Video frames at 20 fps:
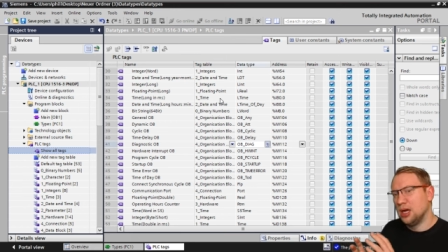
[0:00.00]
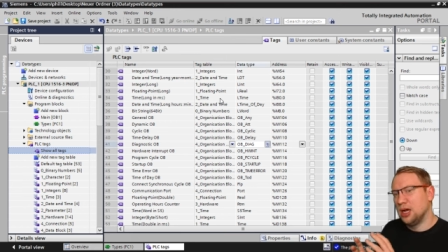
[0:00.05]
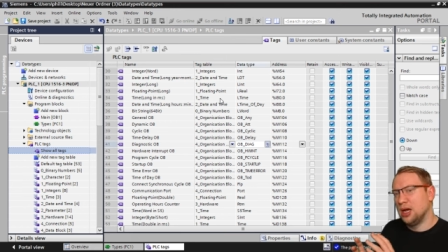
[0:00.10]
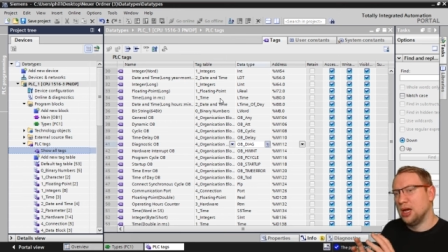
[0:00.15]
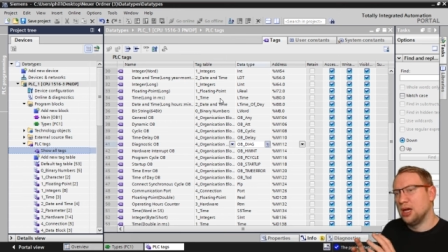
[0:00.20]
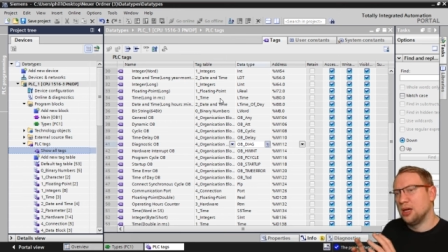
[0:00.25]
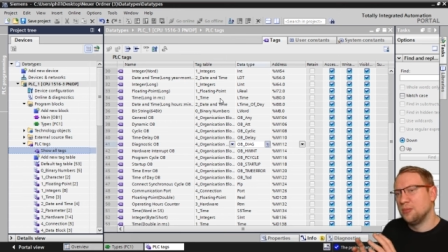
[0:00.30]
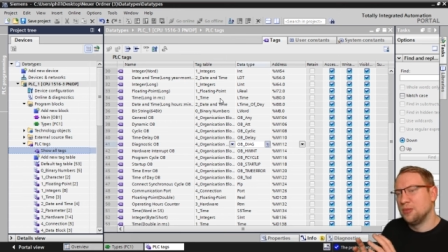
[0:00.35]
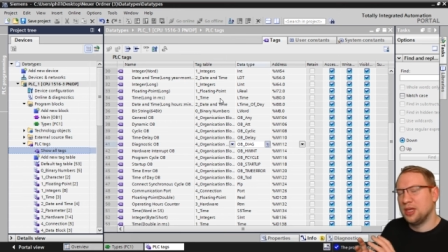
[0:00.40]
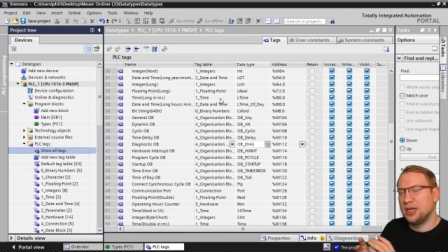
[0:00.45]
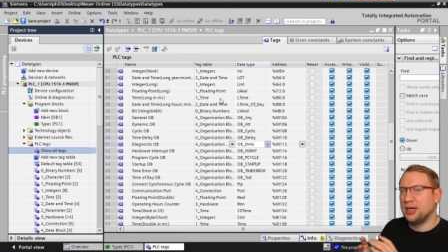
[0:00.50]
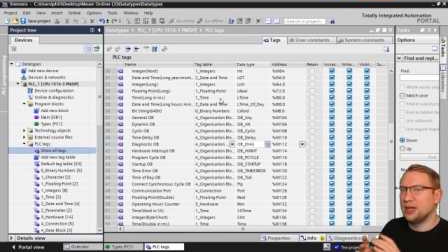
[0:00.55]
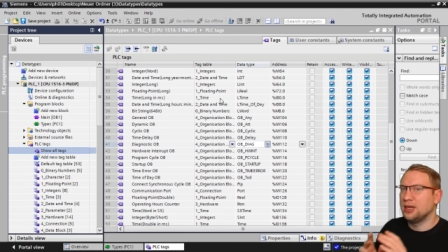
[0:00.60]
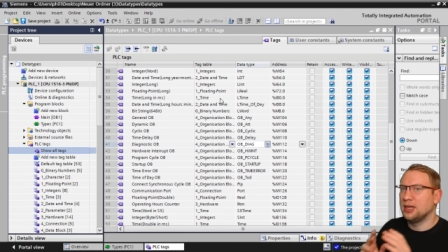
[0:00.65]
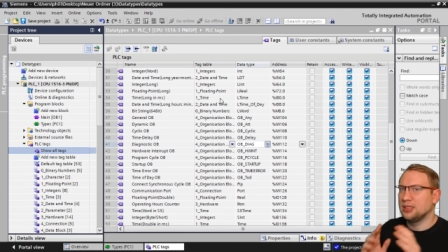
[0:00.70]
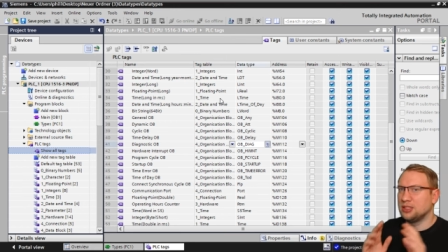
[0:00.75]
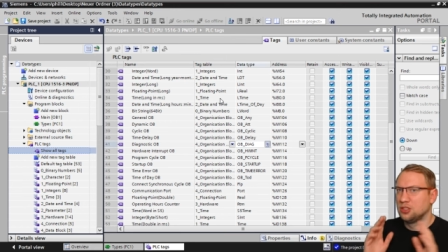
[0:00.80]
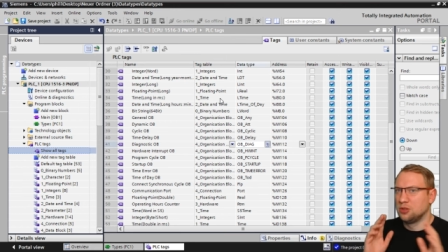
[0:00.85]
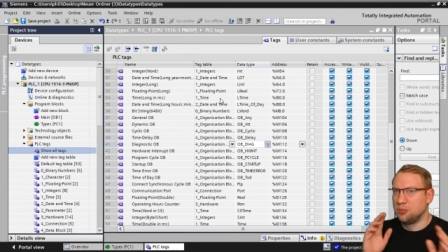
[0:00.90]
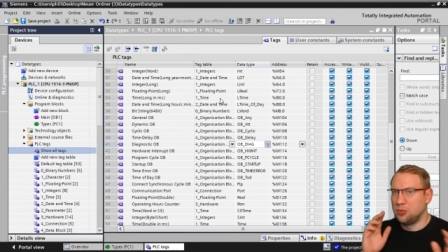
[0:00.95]
um, that are
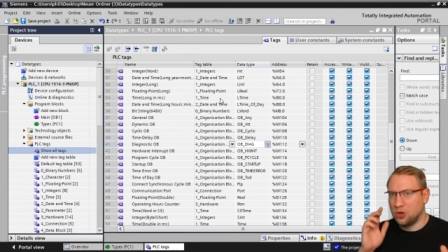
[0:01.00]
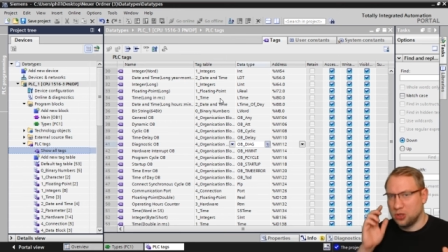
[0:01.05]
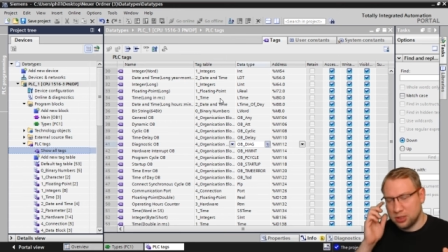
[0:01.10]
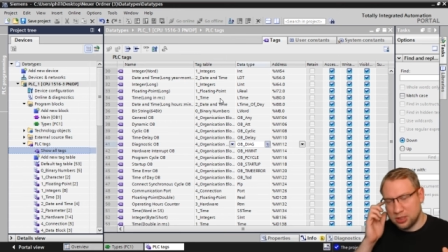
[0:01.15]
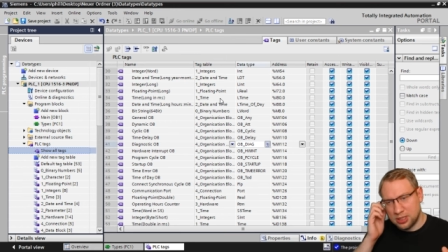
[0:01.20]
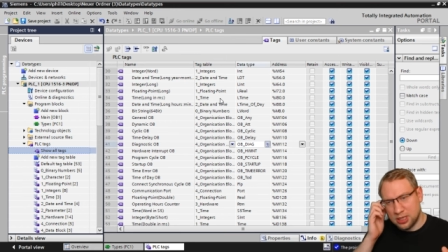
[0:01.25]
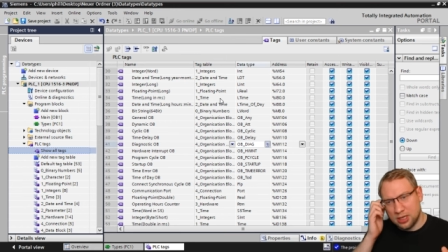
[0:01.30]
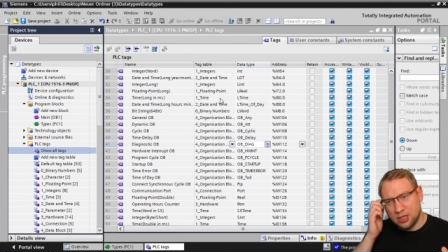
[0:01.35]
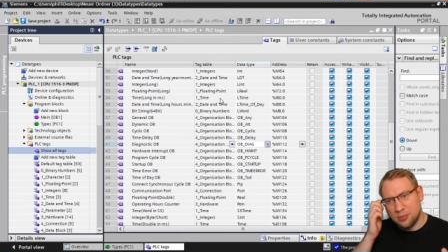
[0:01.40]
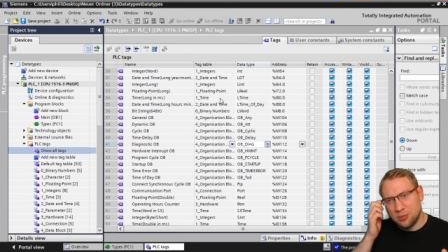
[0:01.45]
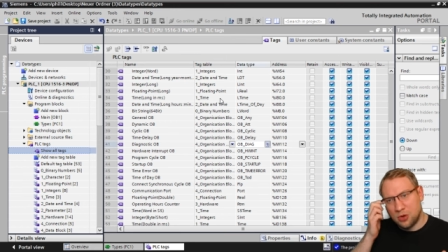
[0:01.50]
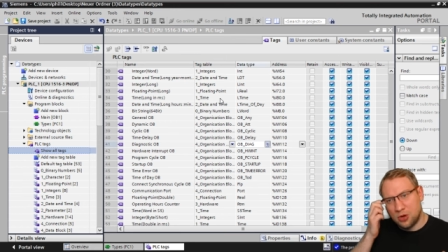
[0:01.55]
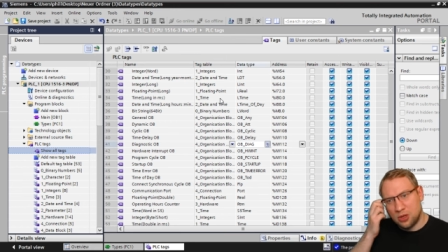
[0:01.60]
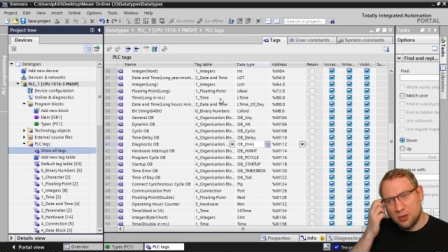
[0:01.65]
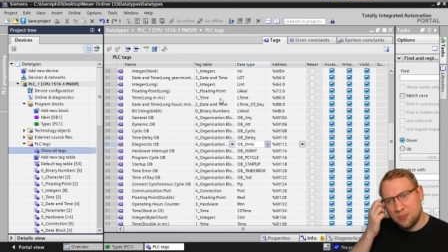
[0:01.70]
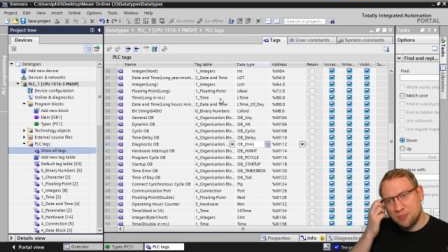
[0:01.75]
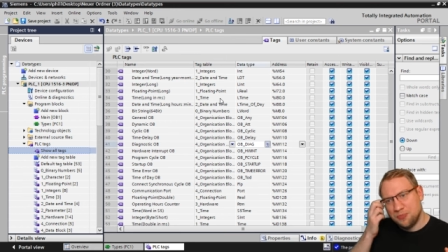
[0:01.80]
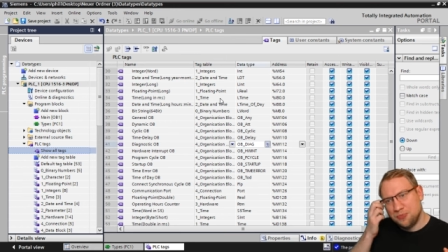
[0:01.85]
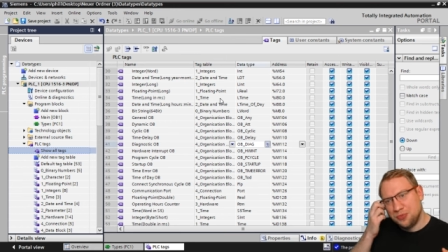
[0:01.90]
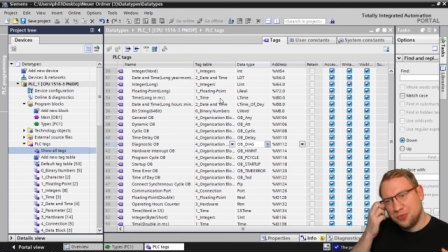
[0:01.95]
not supported anymore,
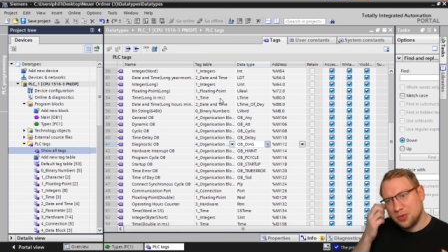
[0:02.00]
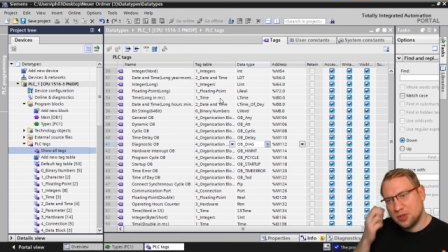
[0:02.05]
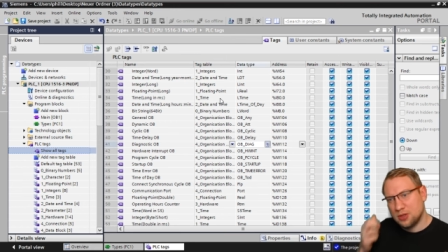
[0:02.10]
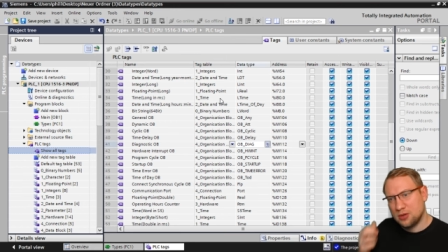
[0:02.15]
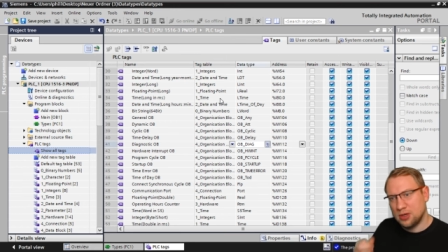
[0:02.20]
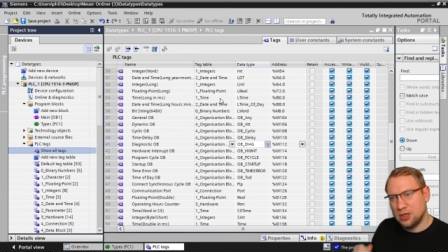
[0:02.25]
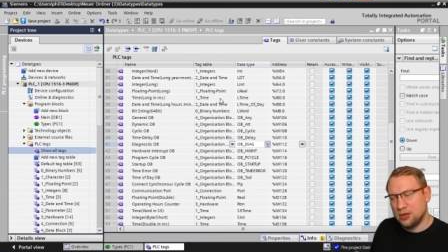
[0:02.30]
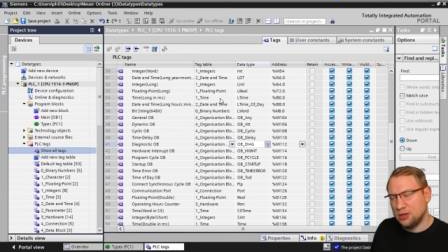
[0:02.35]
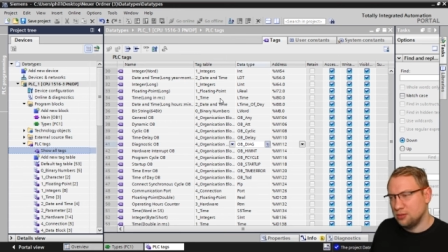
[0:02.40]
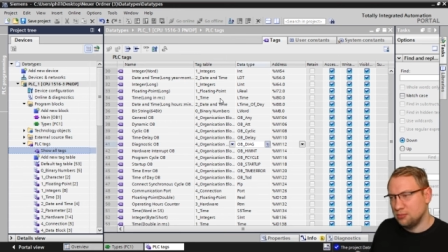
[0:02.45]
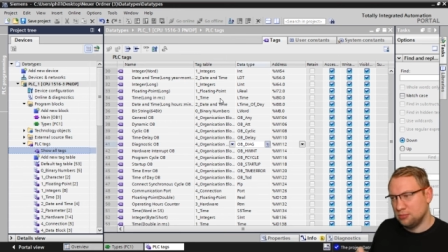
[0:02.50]
right?